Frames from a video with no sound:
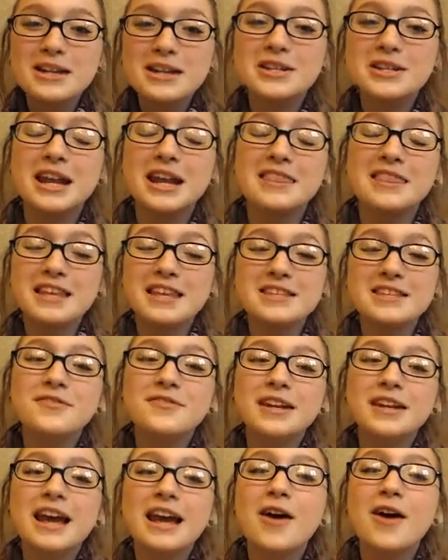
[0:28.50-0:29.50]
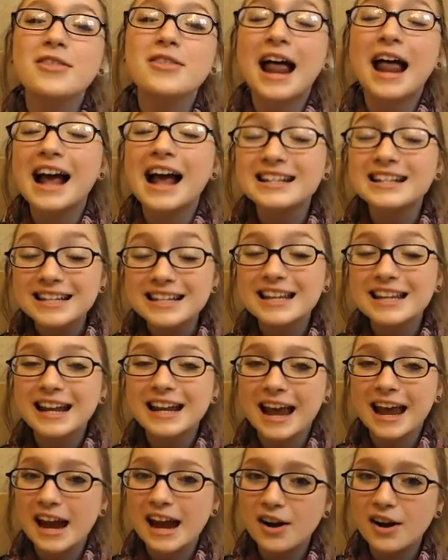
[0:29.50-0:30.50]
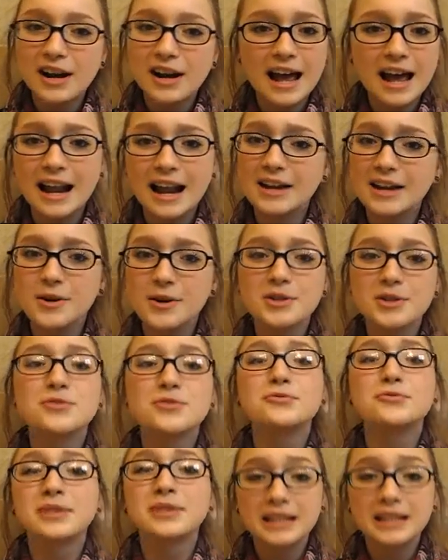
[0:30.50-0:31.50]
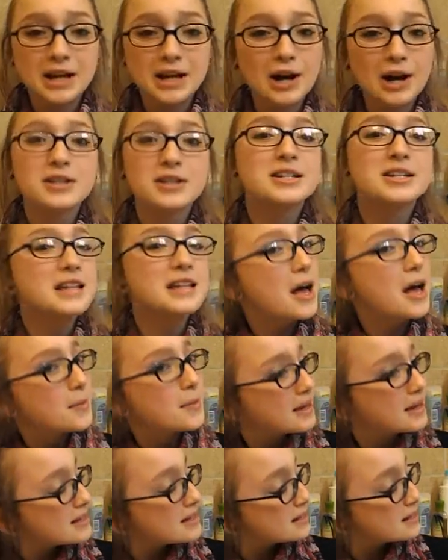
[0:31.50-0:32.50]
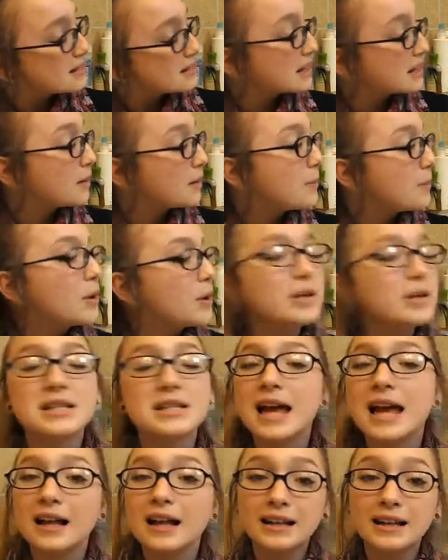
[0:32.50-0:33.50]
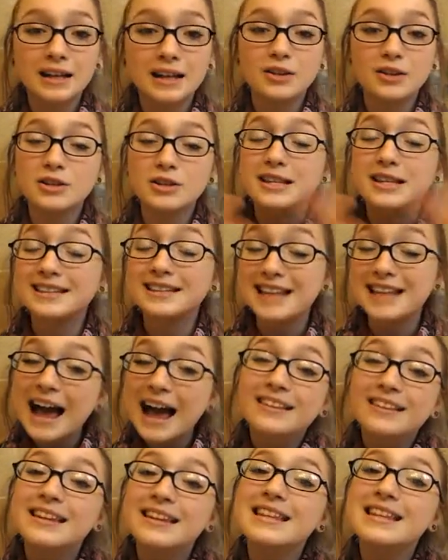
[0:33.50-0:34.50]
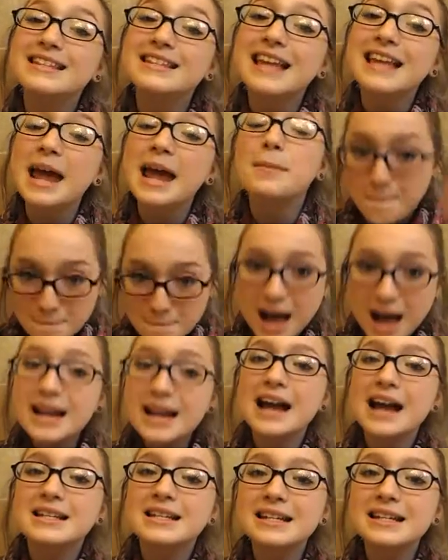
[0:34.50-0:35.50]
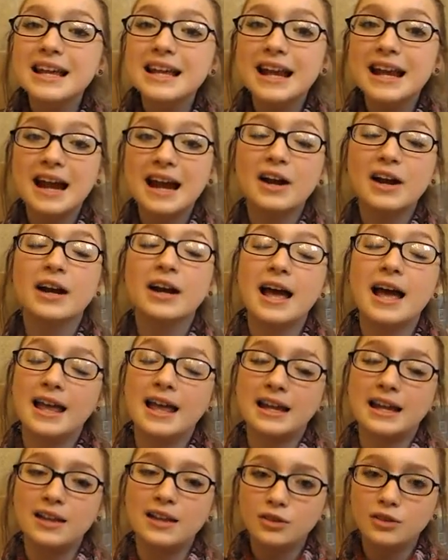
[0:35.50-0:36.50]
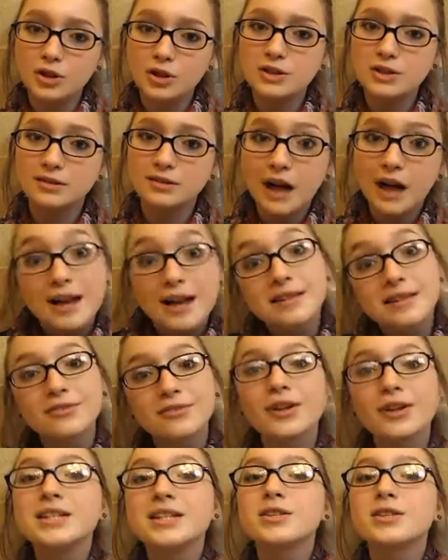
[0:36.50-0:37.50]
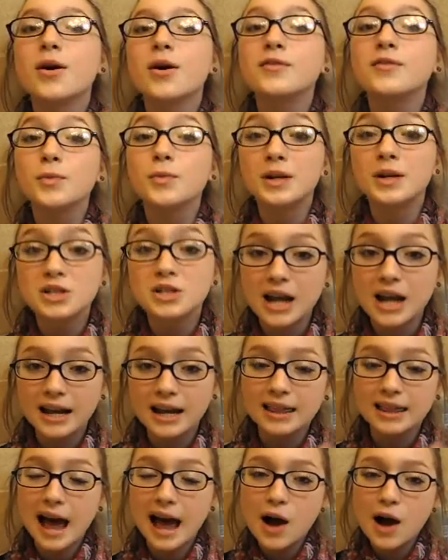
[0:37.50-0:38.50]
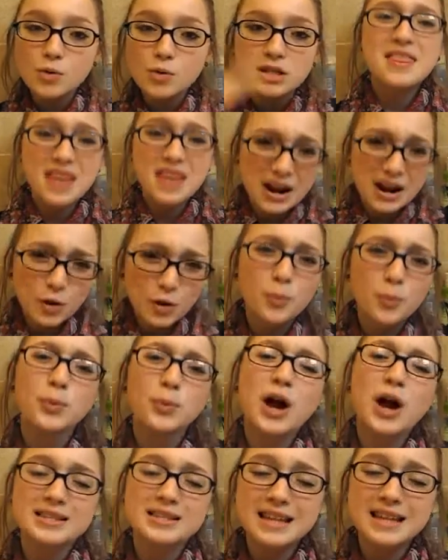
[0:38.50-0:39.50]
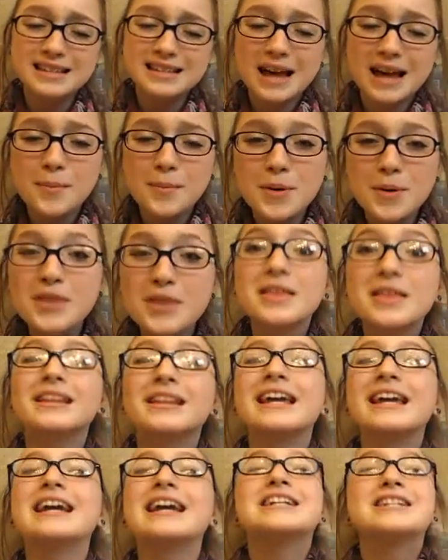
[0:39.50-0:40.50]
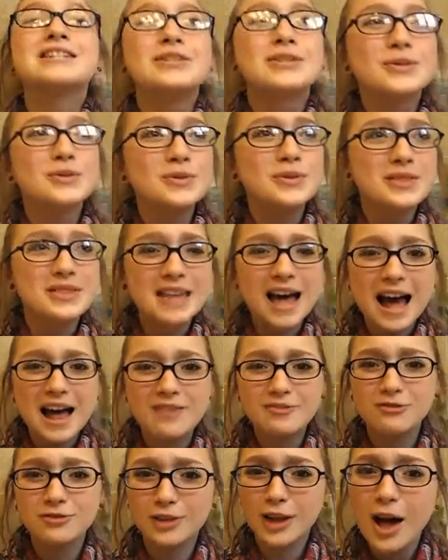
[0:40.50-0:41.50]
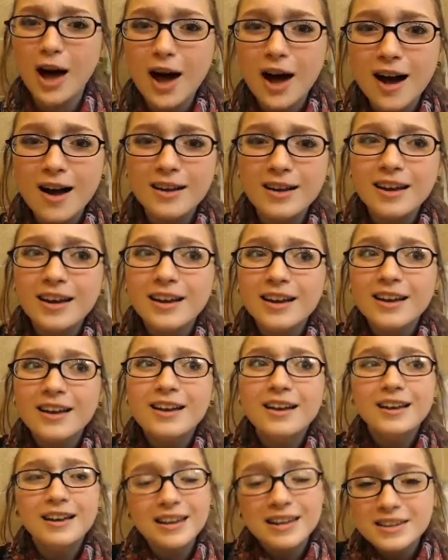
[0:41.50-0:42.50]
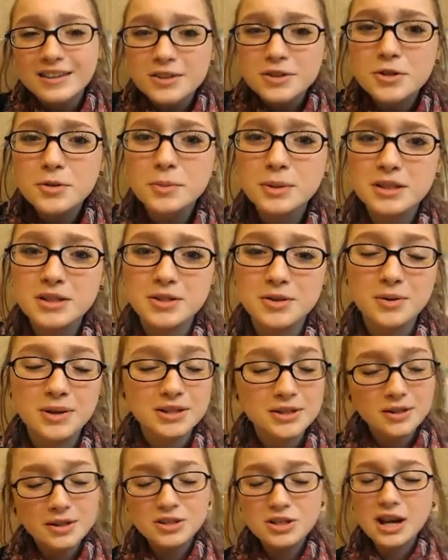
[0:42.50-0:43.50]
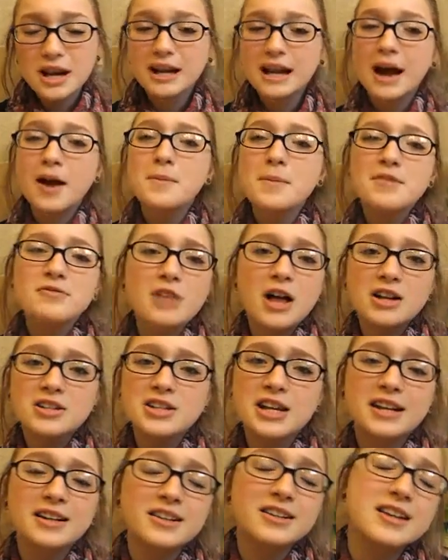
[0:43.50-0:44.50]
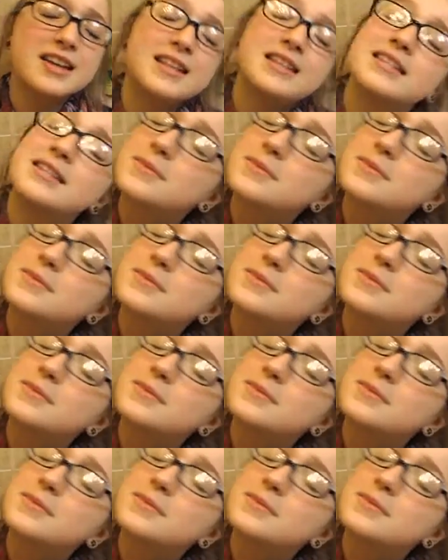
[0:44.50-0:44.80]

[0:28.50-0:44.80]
to mention in this video that I did get a haircut. I know it's really hard to tell because it's in a ponytail and it looks exactly the same, but I did get a haircut and it looks a lot different. So if you want to check out that whole process, I'll put the link to that vlog in the doobly-doo and you can check out my vlog channel and